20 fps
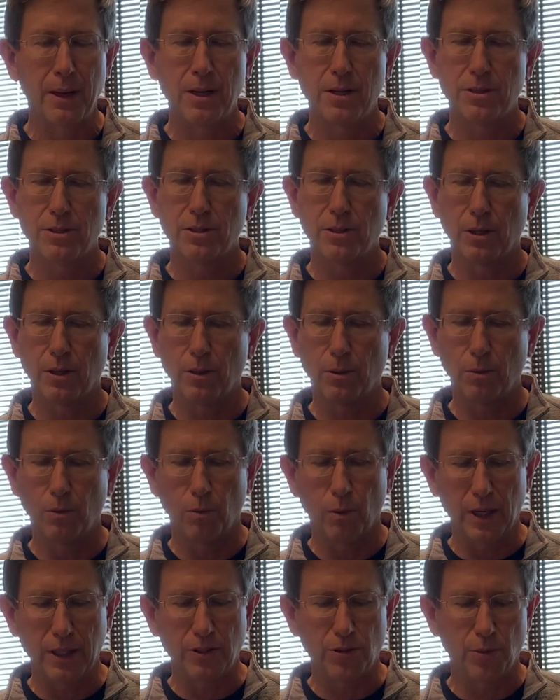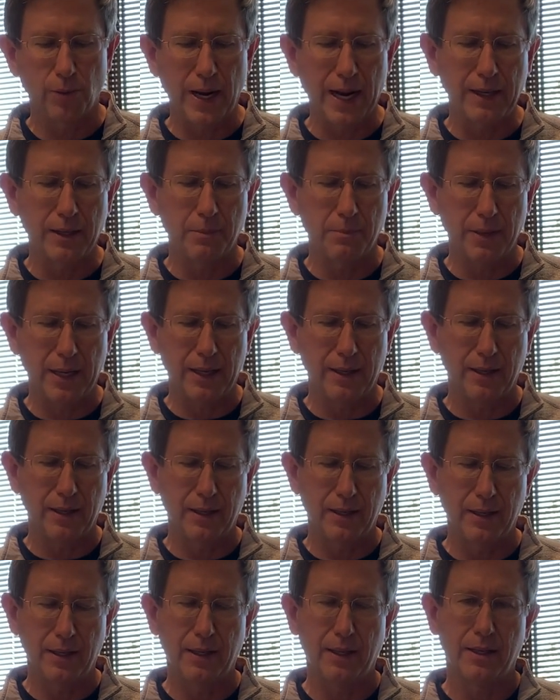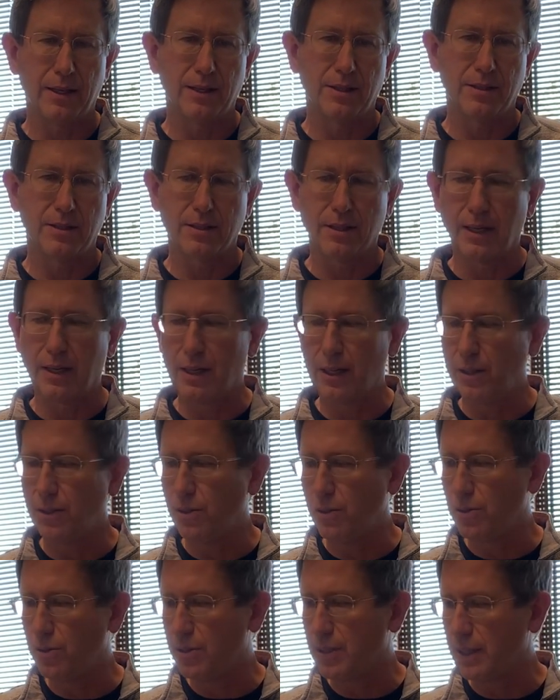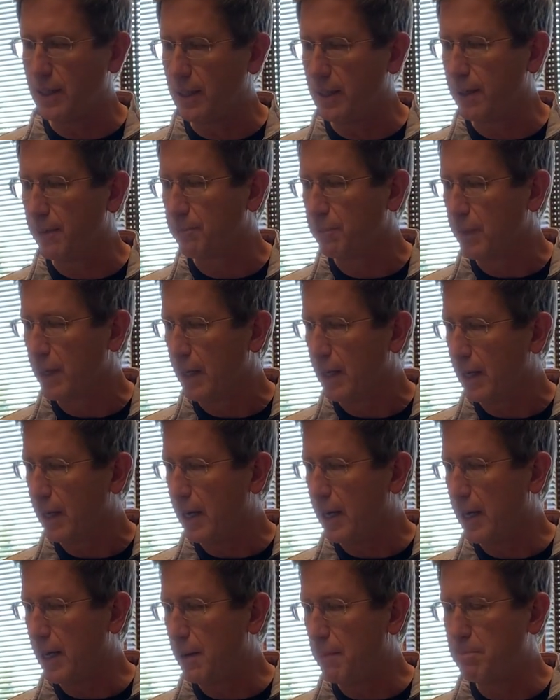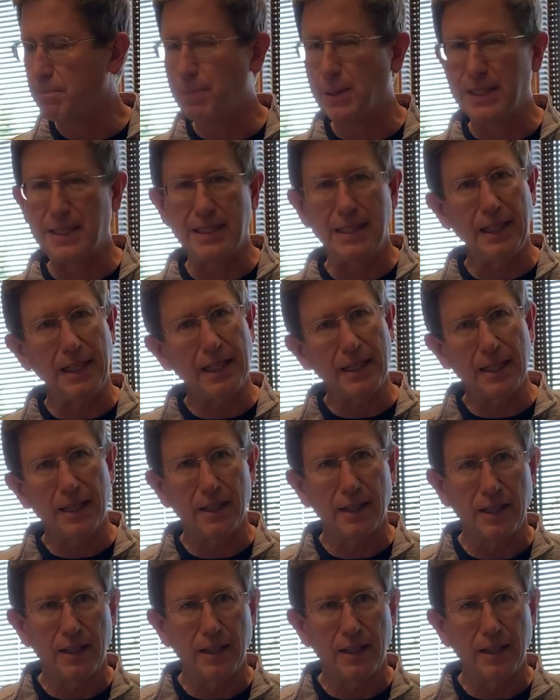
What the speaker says: So what's recommended is using batik